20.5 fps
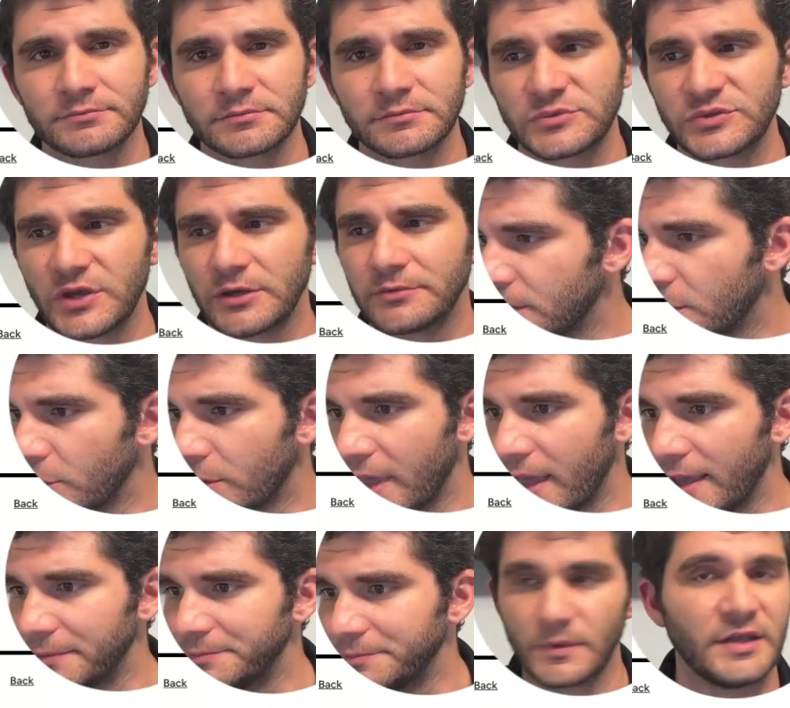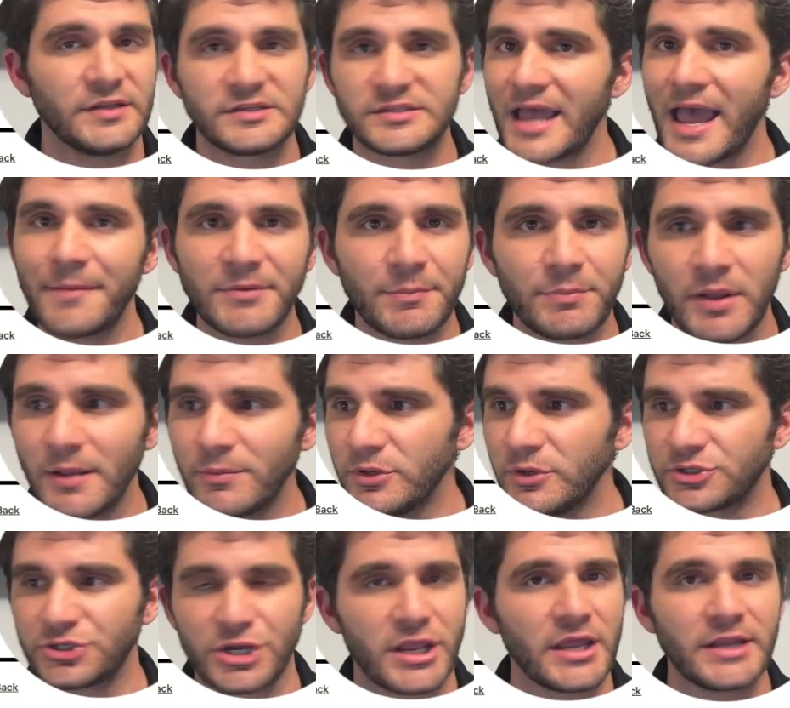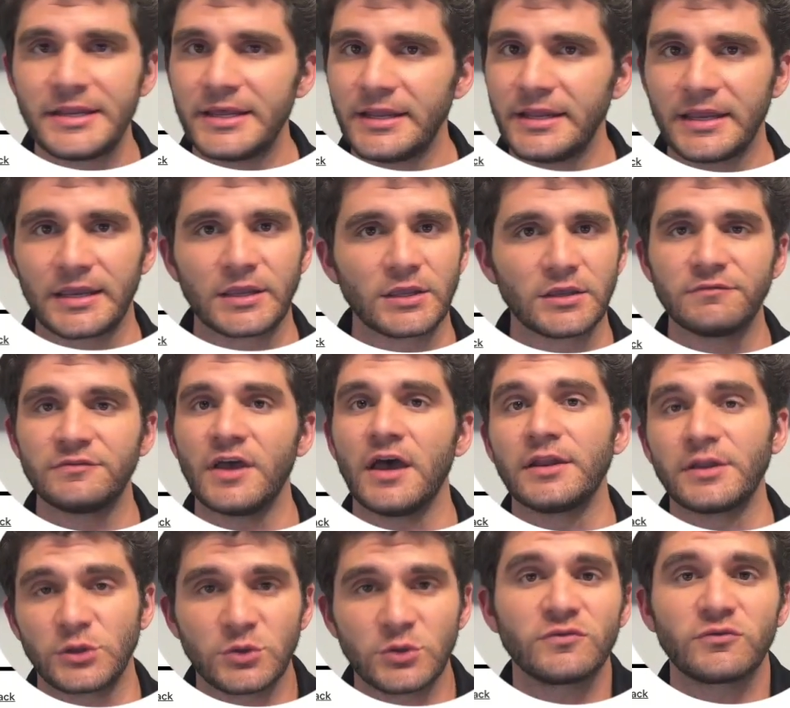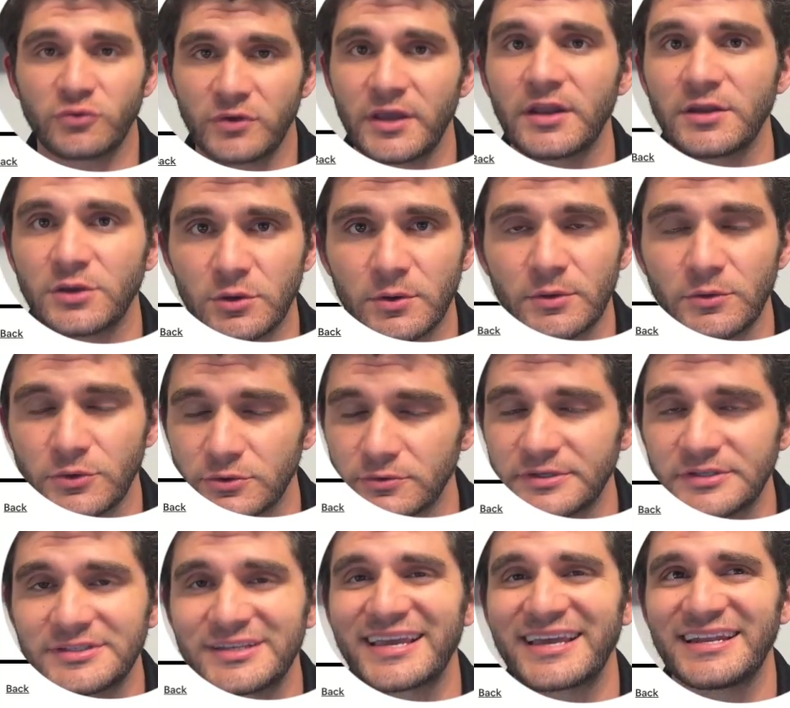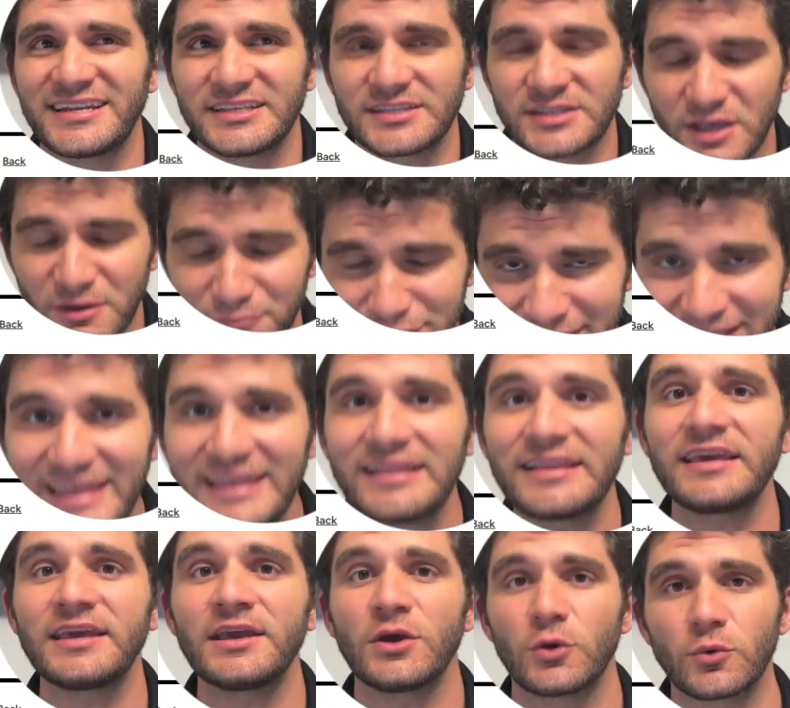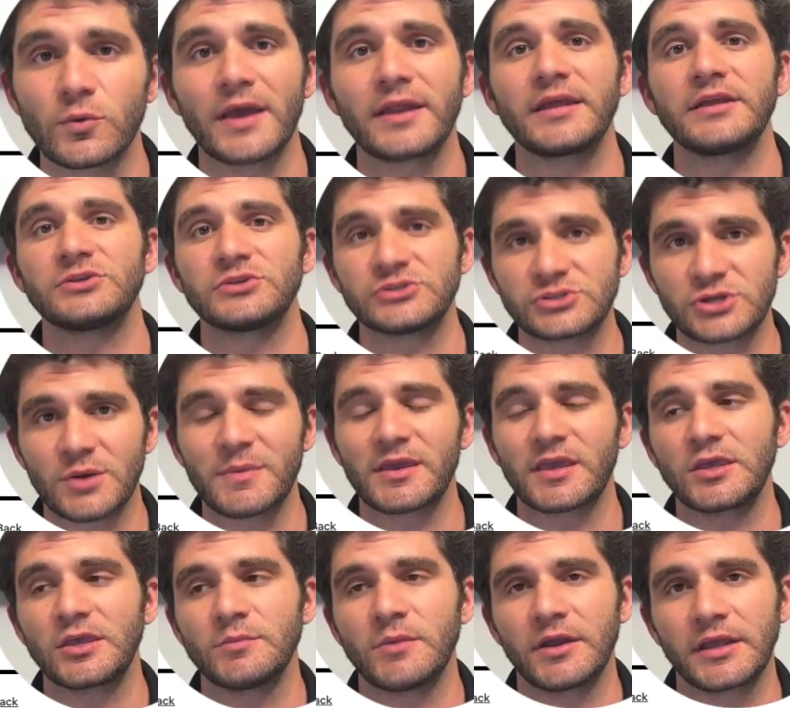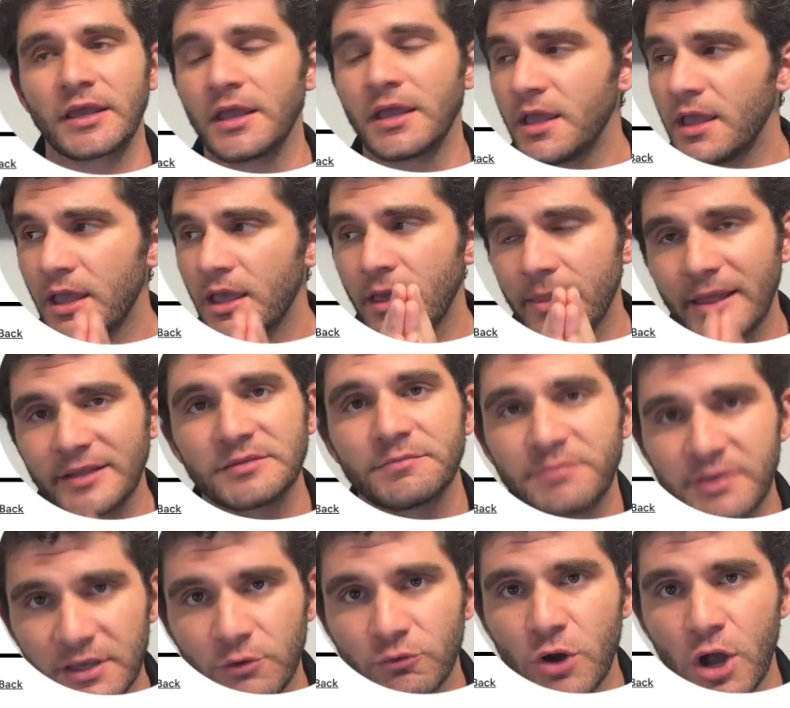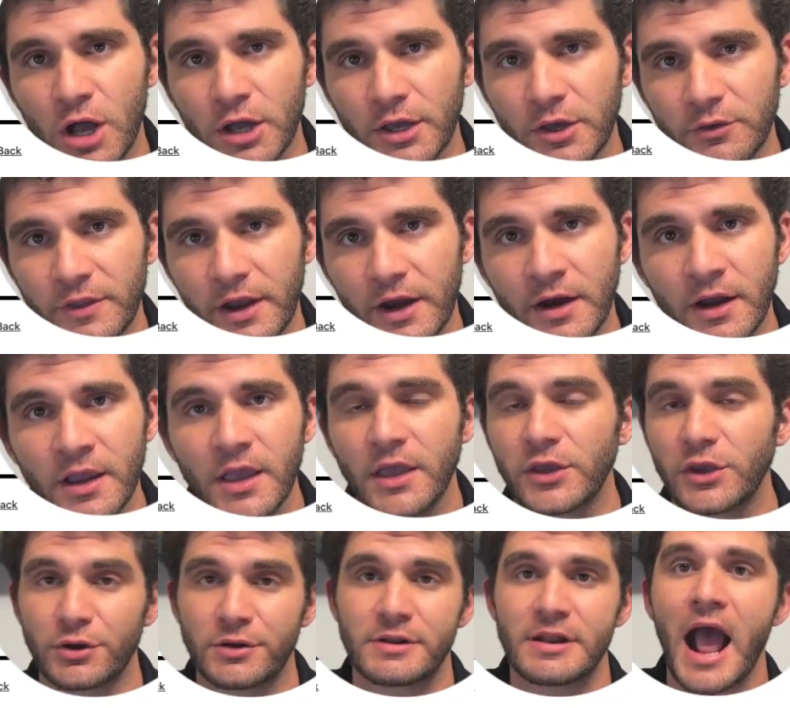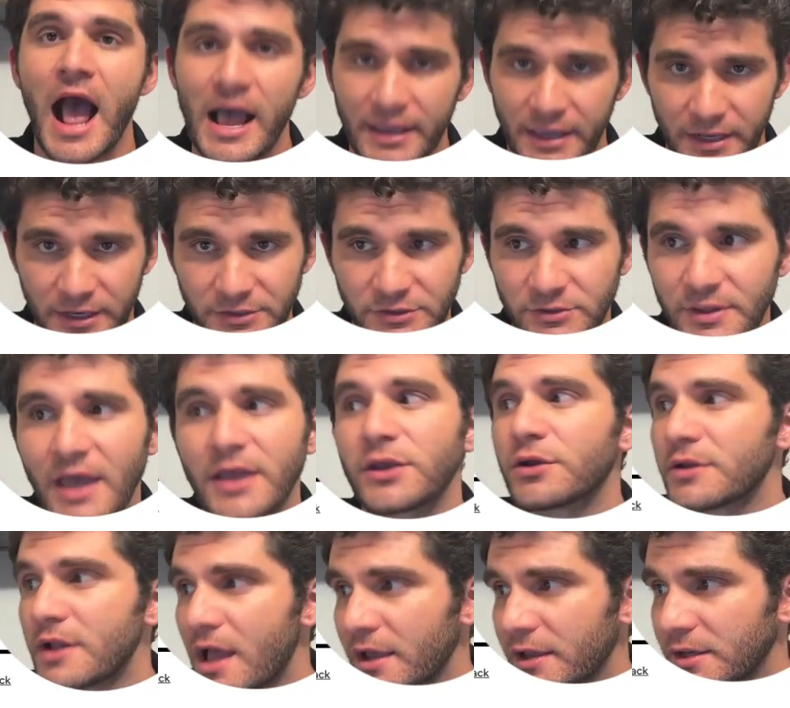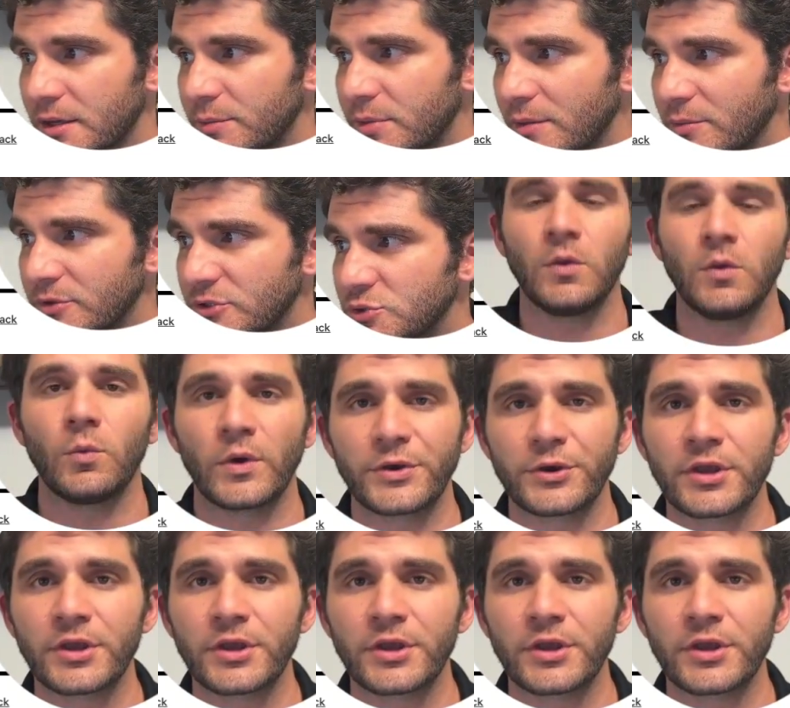So, okay, it's time to publish. You did it. You created your listing and it is completely ready to start making you money. That's a big wrong-go there. You're not gonna do that. You're not gonna publish. What you're